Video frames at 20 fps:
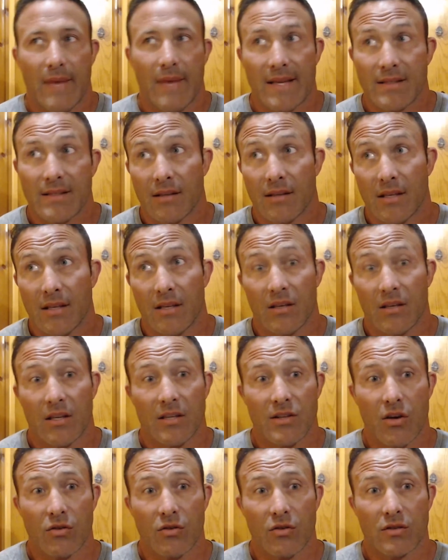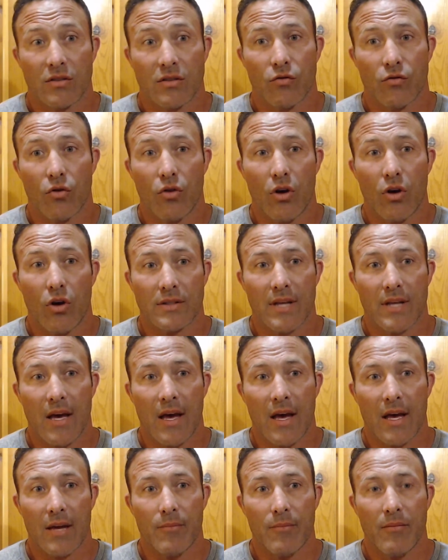basically in ketosis for a long
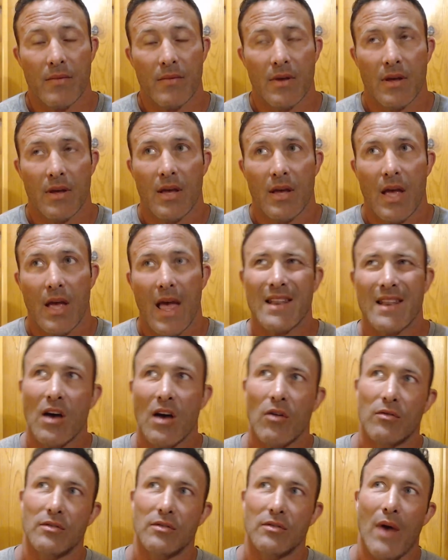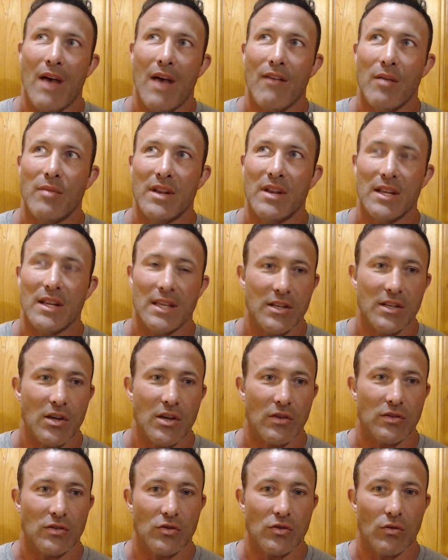time, and now, you know, have I been in
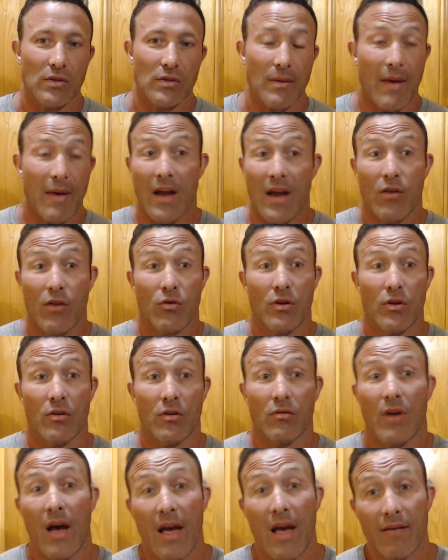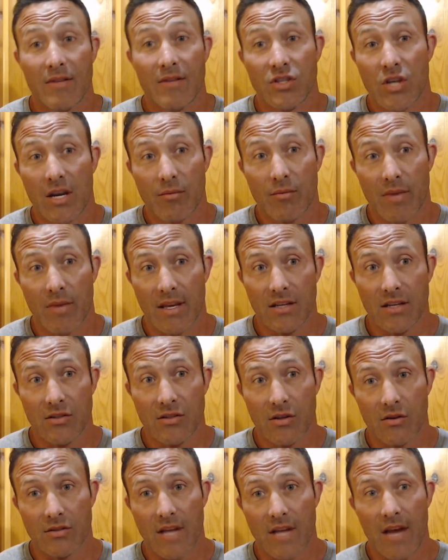ketosis all the time? I don't know. I haven't checked my
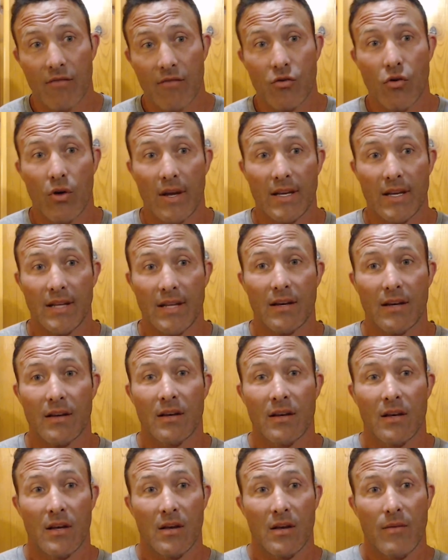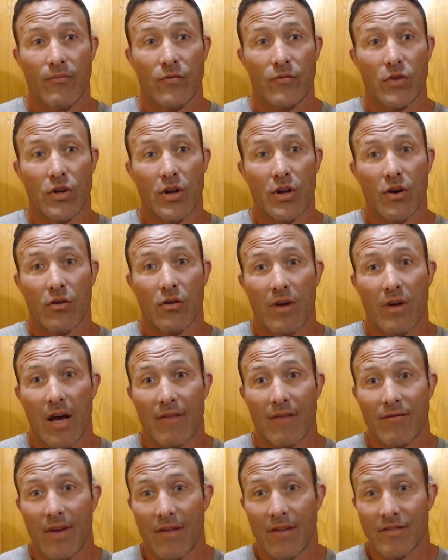ketones. I have no idea. That's you what know? I was going
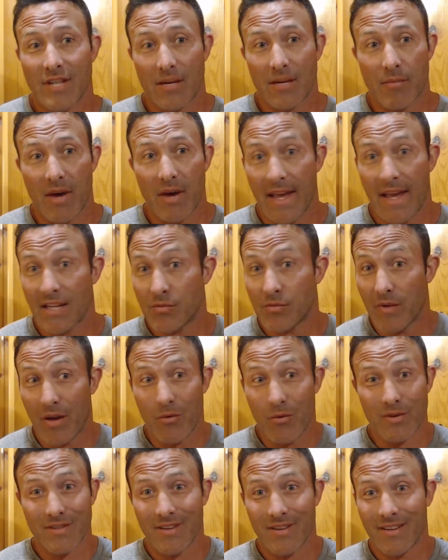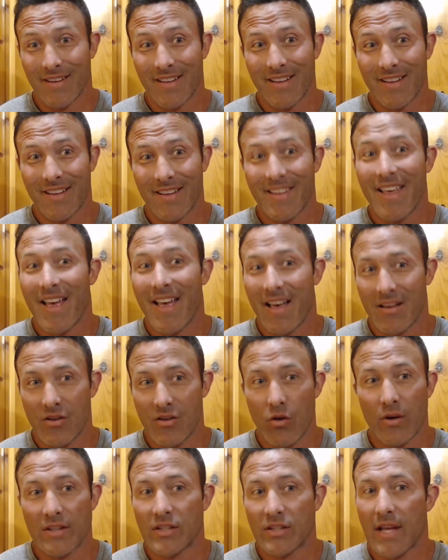to ask I, you. I check my HBO. Yeah,
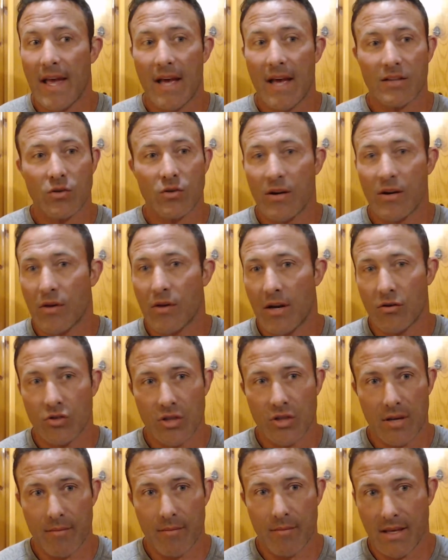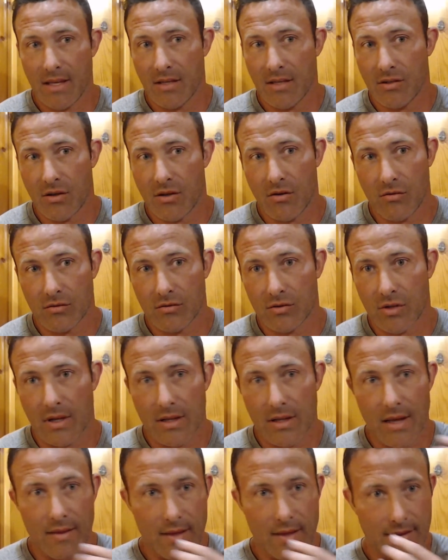no, I see. Yeah, so I don't, I don't check my ketones
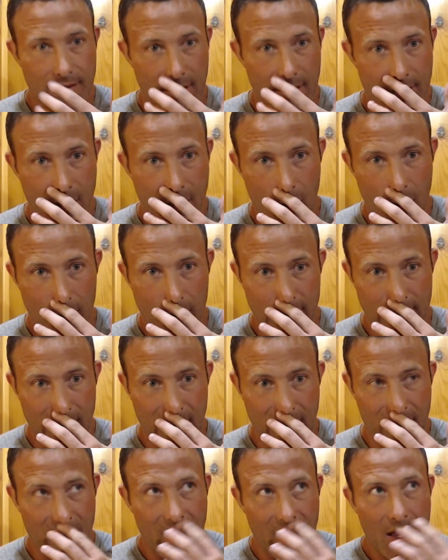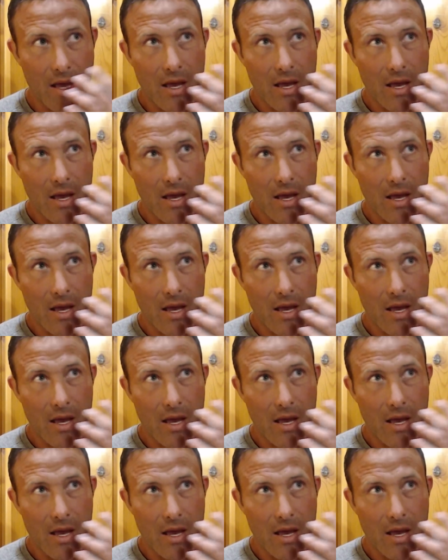and, and things like that all the time.